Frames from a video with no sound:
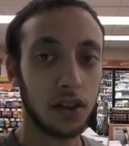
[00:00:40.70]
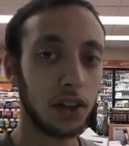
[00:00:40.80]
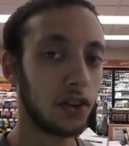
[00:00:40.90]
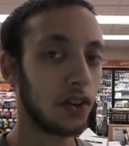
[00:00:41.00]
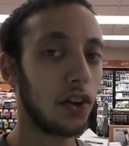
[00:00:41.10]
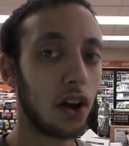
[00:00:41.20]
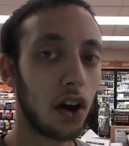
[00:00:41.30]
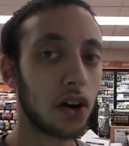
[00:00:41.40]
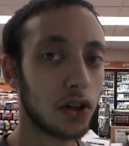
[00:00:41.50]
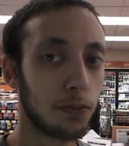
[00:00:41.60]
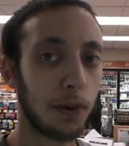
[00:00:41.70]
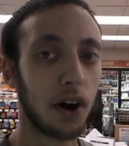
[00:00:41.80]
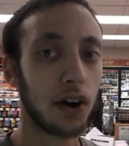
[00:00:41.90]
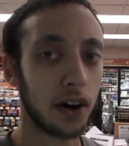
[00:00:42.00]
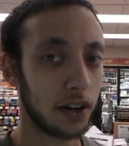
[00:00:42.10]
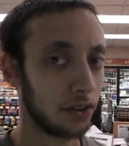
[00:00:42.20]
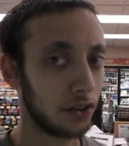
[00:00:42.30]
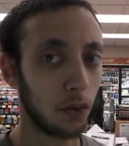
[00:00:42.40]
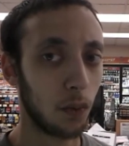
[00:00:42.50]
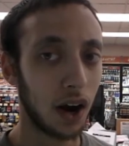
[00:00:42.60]
This is a large part as
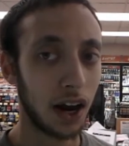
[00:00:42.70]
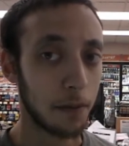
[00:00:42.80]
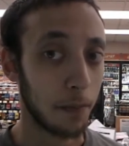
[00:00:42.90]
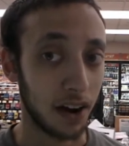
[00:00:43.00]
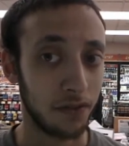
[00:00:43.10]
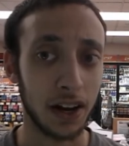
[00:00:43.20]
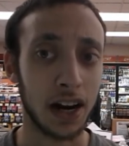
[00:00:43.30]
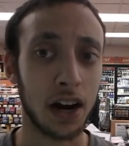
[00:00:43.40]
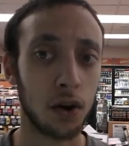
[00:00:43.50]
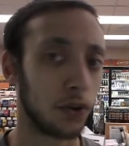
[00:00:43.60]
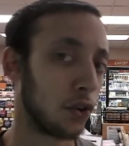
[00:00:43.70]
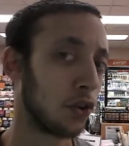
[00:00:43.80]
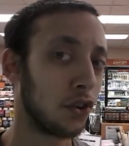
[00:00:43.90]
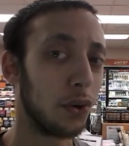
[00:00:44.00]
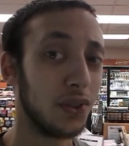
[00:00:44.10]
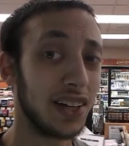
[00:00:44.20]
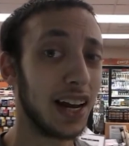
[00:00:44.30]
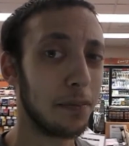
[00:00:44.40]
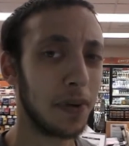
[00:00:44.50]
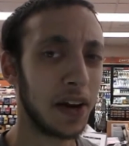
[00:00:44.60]
to why my videos are so
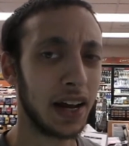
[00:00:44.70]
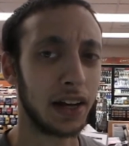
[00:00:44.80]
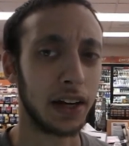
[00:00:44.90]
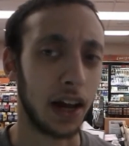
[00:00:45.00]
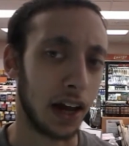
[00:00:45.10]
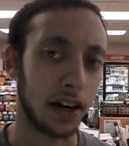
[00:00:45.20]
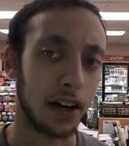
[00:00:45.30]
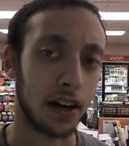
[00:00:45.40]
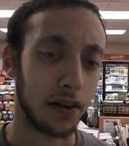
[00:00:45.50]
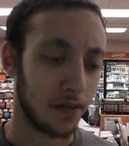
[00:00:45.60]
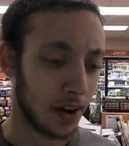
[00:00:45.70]
deadpan and